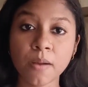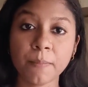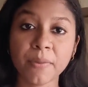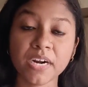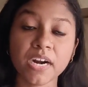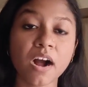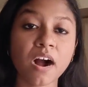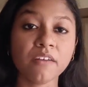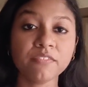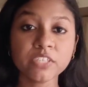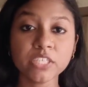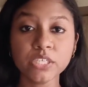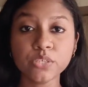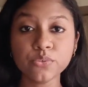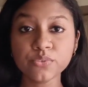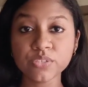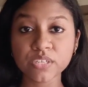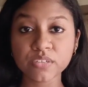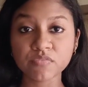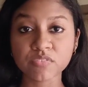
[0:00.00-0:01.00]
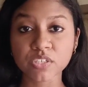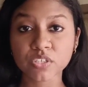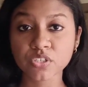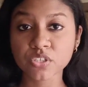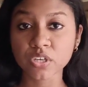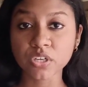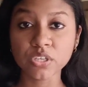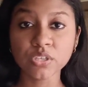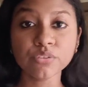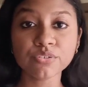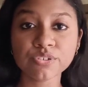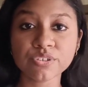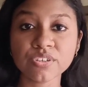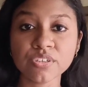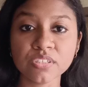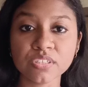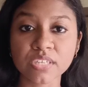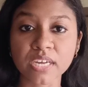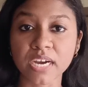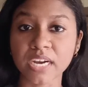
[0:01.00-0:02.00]
but after using this
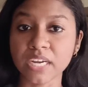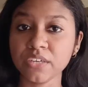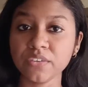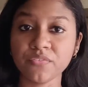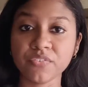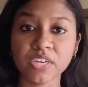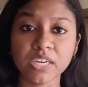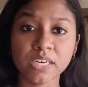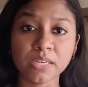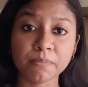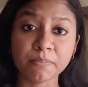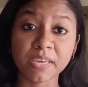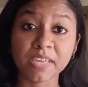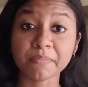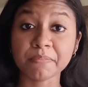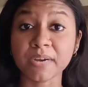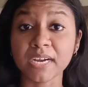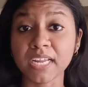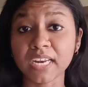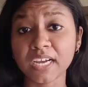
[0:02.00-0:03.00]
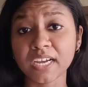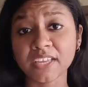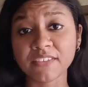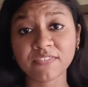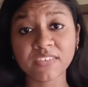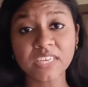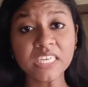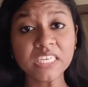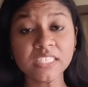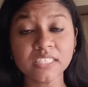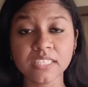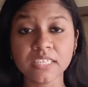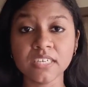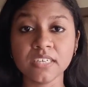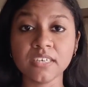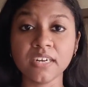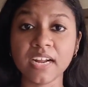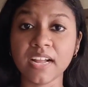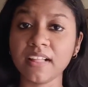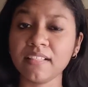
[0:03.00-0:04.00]
solution, it's kind of really made my life
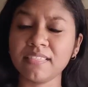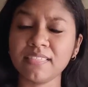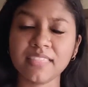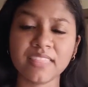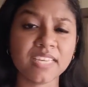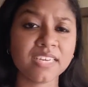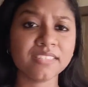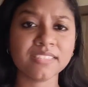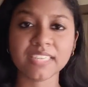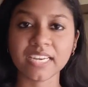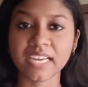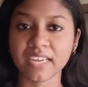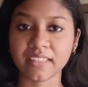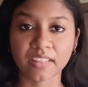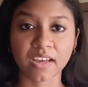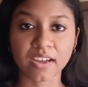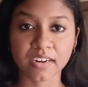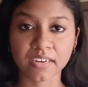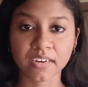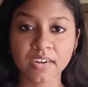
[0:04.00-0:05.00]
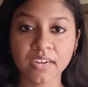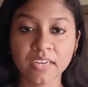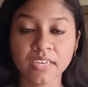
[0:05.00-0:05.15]
easier, and things like that.